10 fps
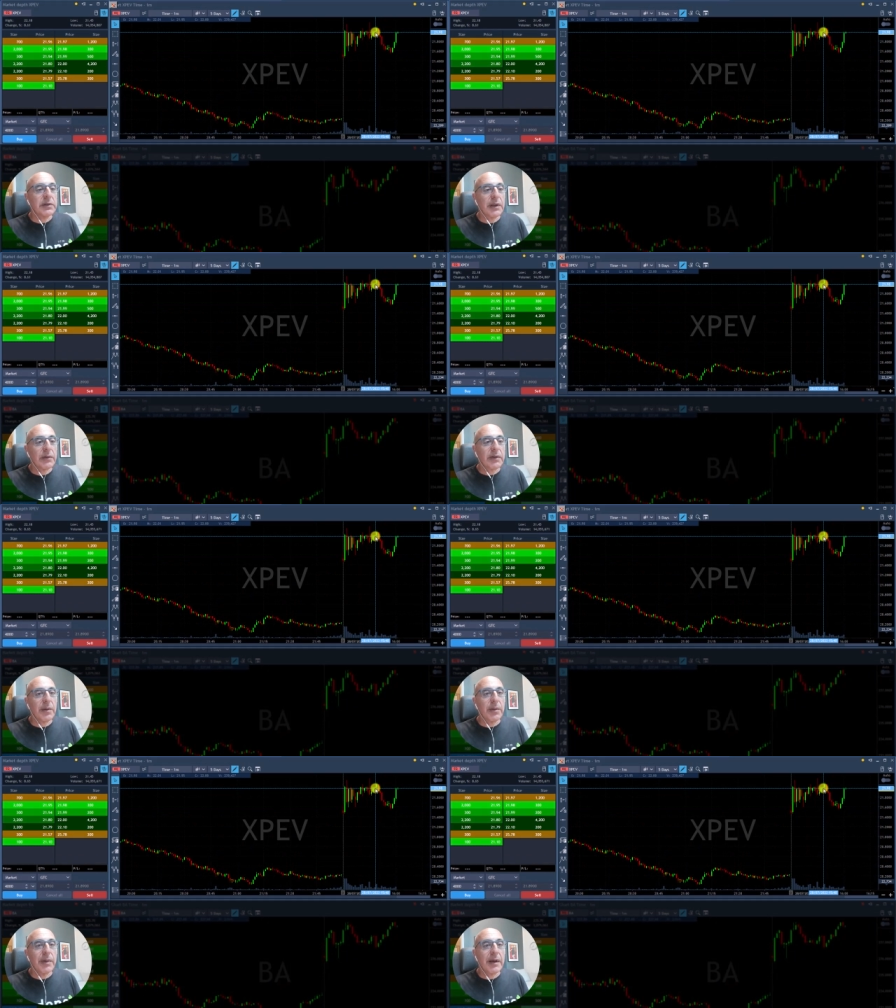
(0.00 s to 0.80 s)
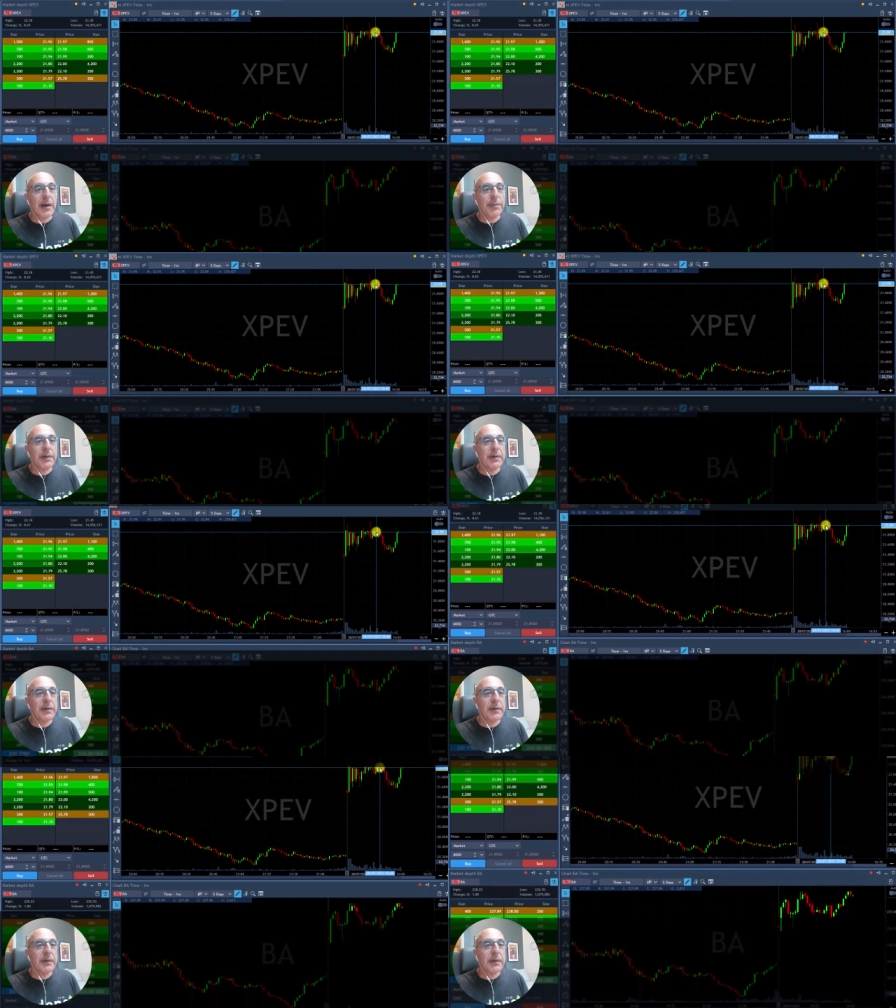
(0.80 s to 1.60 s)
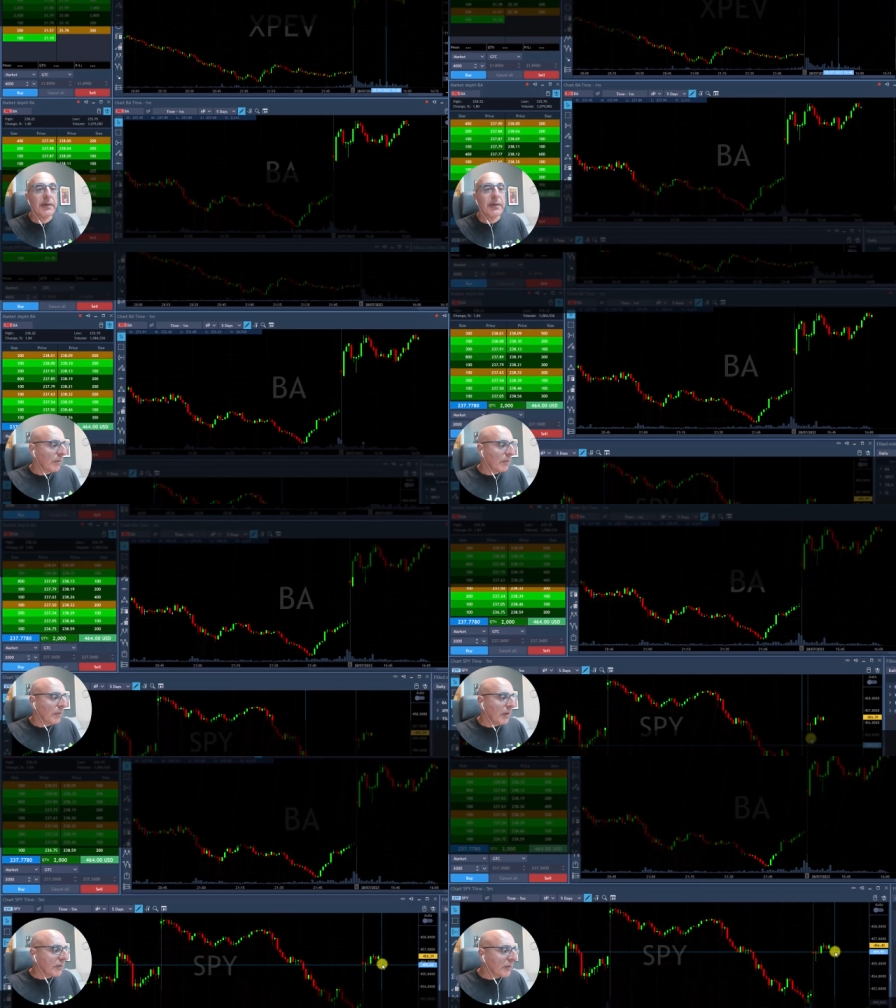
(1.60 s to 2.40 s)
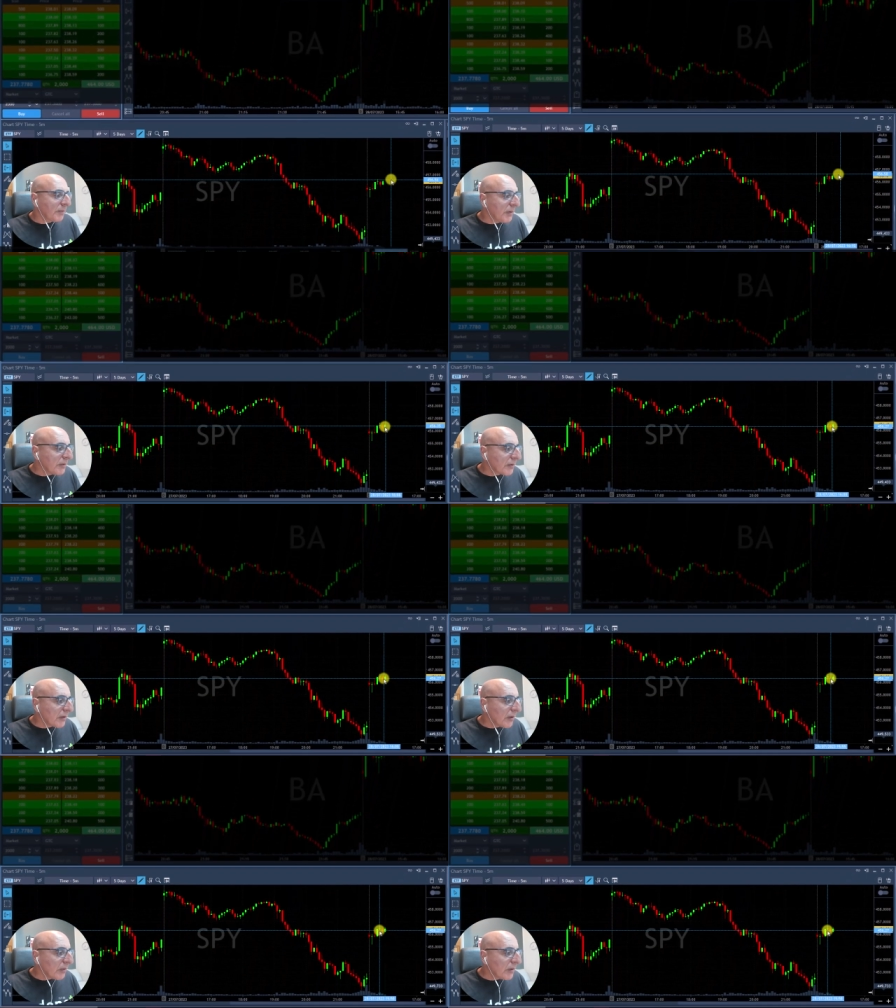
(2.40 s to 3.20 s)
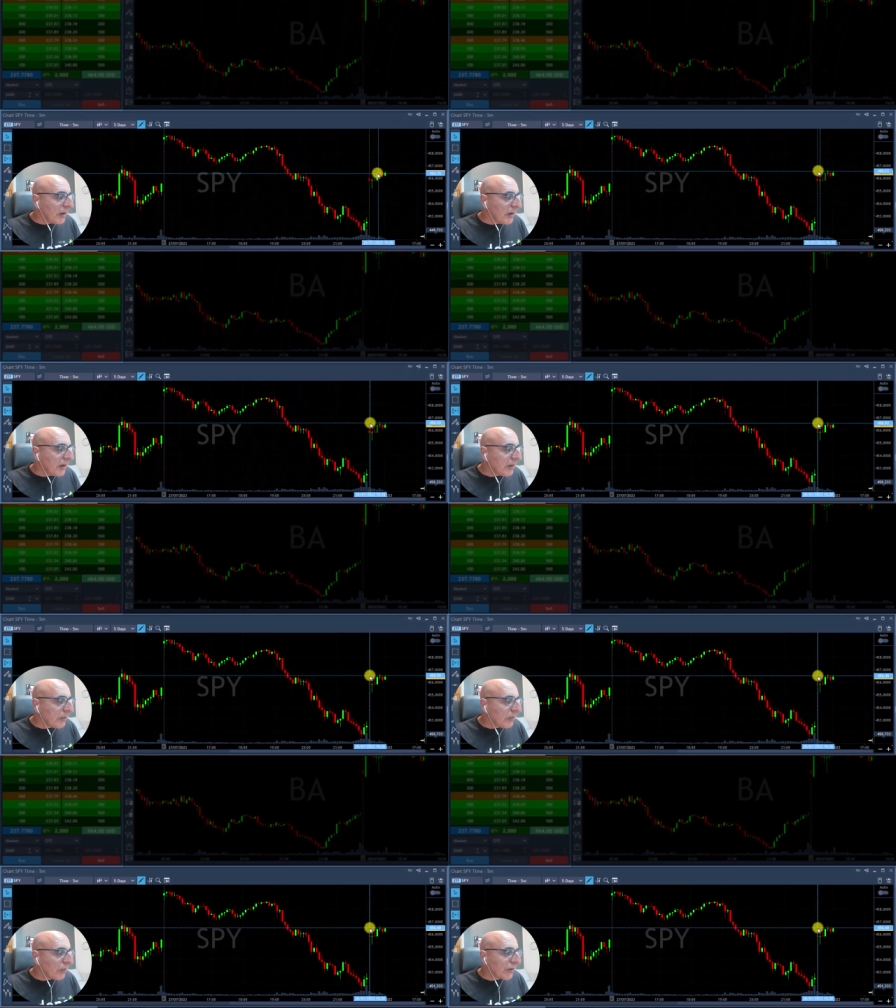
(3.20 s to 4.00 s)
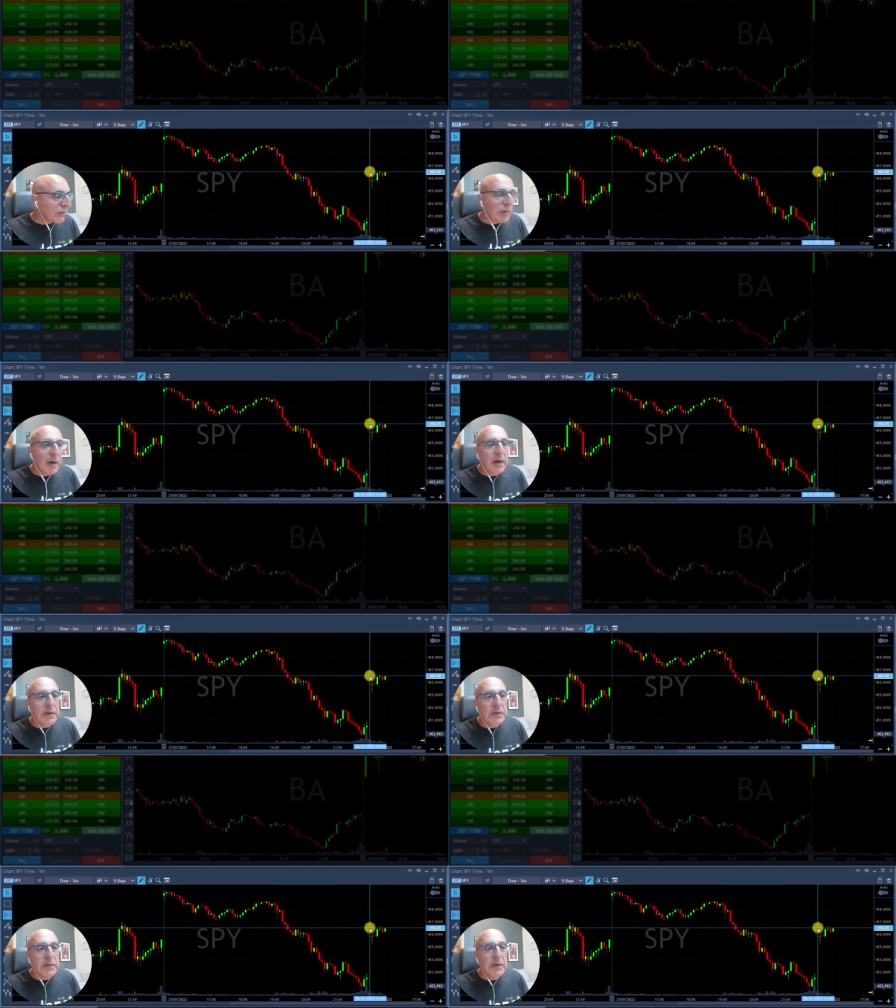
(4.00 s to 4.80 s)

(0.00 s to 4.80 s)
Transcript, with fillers: and now it's coming back up the S&P is slowly moving to the highs